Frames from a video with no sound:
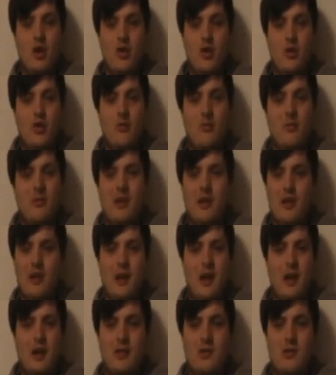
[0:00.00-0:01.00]

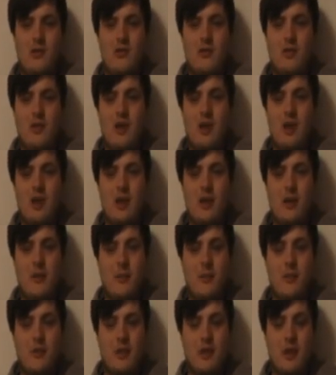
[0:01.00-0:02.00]
Normally, I don't care
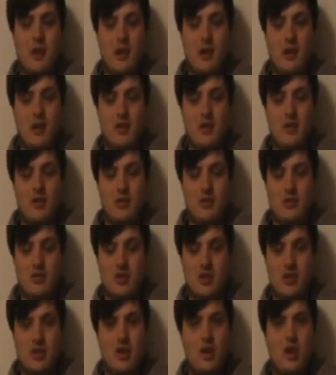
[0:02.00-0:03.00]
about the
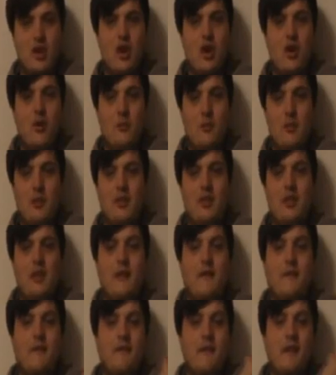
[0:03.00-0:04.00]
actors, but
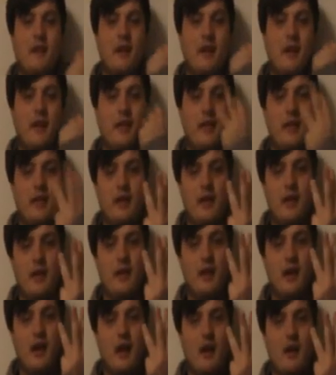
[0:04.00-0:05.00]
there were
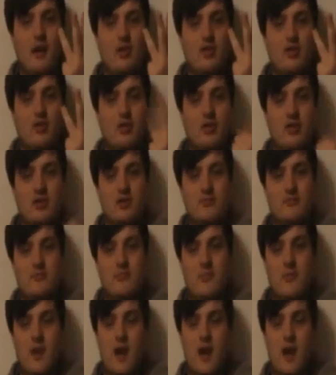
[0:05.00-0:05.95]
three actors,